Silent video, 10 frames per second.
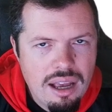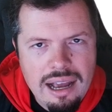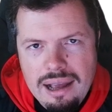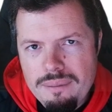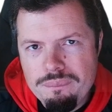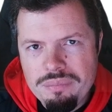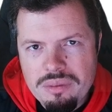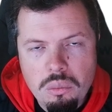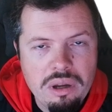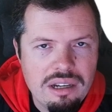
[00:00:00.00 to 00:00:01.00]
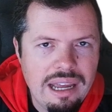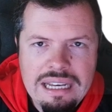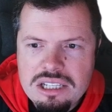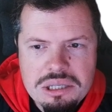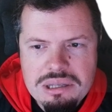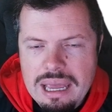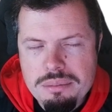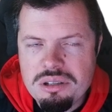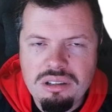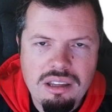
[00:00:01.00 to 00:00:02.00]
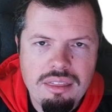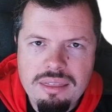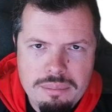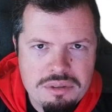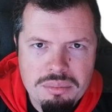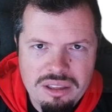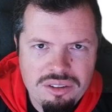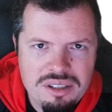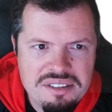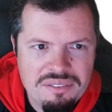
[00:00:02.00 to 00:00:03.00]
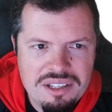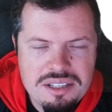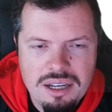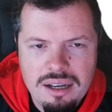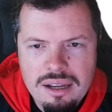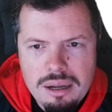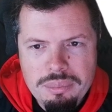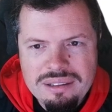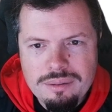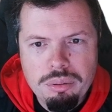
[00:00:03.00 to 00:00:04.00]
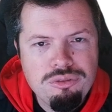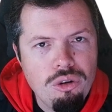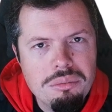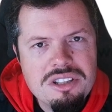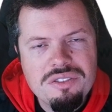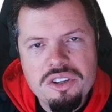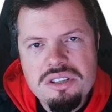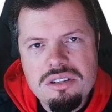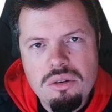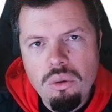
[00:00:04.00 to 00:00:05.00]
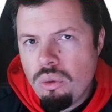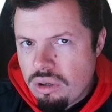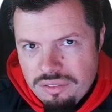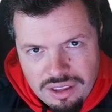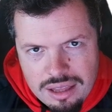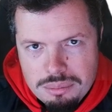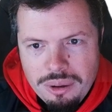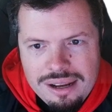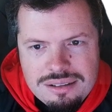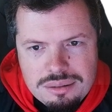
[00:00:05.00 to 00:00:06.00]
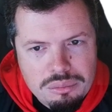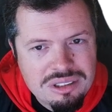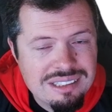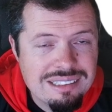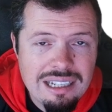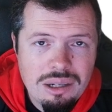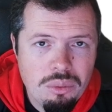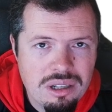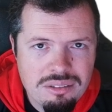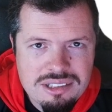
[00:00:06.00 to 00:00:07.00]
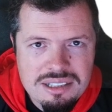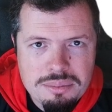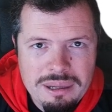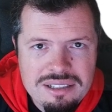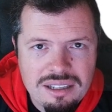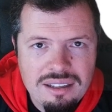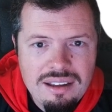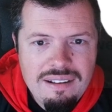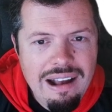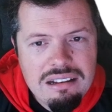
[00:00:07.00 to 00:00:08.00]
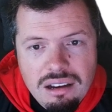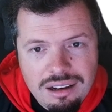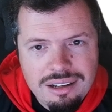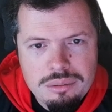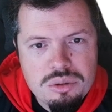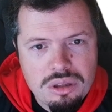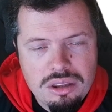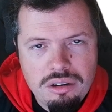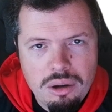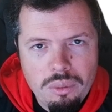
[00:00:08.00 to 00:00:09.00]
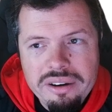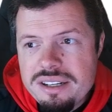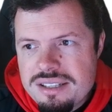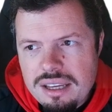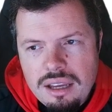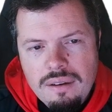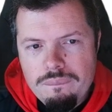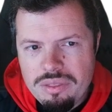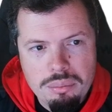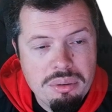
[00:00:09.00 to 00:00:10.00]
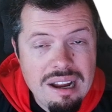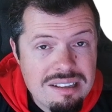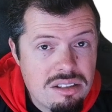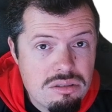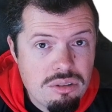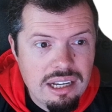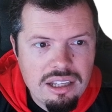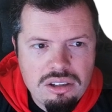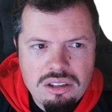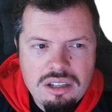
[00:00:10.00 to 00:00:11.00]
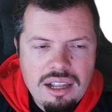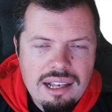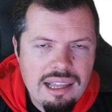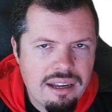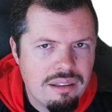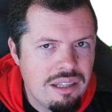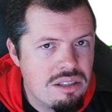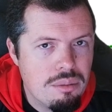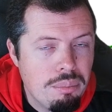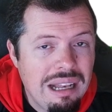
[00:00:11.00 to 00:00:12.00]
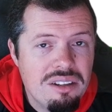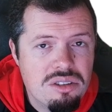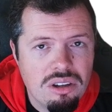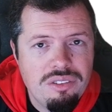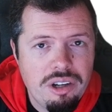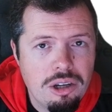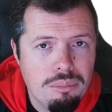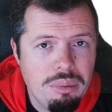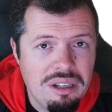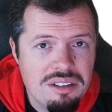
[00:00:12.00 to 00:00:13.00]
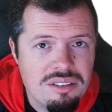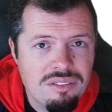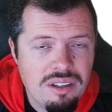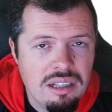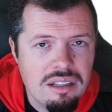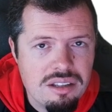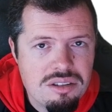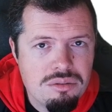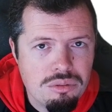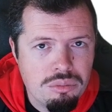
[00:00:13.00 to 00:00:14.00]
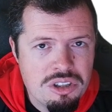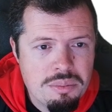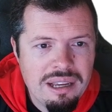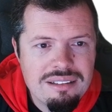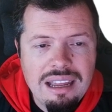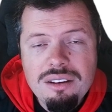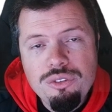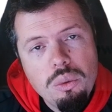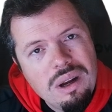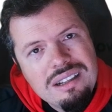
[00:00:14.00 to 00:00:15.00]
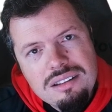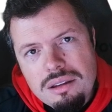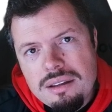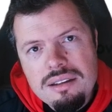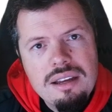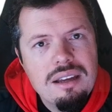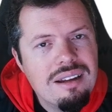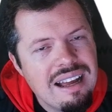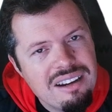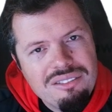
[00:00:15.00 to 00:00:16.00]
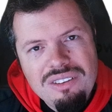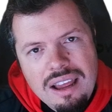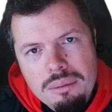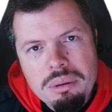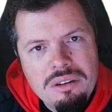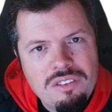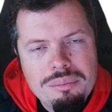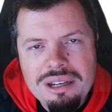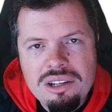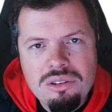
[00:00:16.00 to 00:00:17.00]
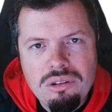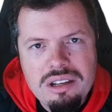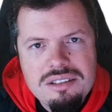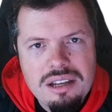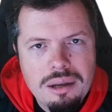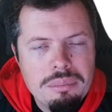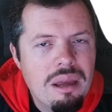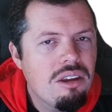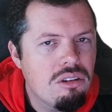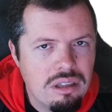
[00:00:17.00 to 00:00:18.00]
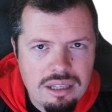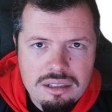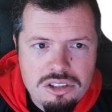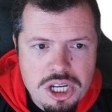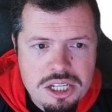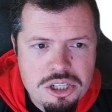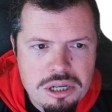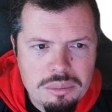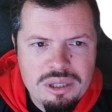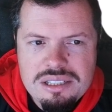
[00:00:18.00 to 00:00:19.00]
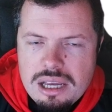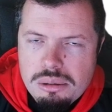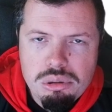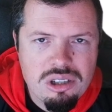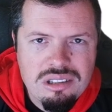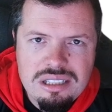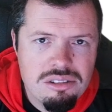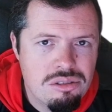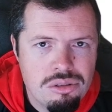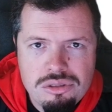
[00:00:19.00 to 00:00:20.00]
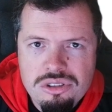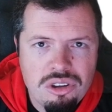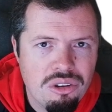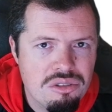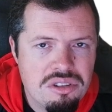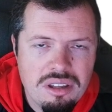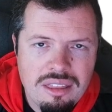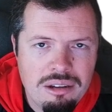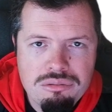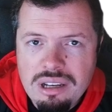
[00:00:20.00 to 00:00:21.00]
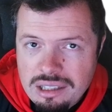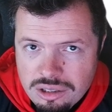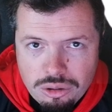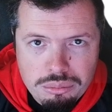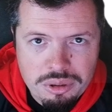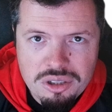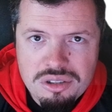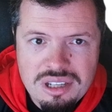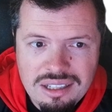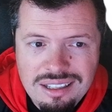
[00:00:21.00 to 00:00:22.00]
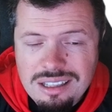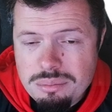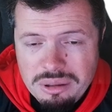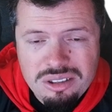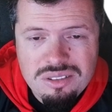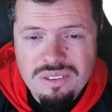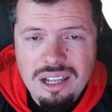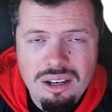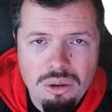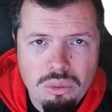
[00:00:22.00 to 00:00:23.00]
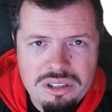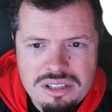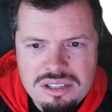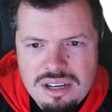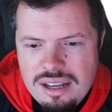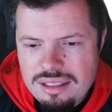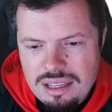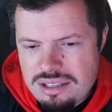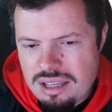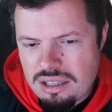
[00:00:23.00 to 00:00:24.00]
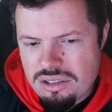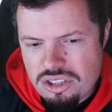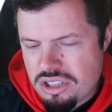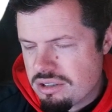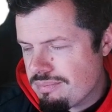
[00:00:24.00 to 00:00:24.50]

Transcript: and it just absolutely thumped my 3070 Ti. But the performance versus all of the other brands was exactly what I was expecting. And it comes with a 3-year warranty. The price is really good. Like the Palits are very competitive in this respect. And if you want the kind of like a bit of a better cooling setup, you can get the Jetstream ones. But on these two SKUs, they really don't produce any heat because of that low wattage. These things are just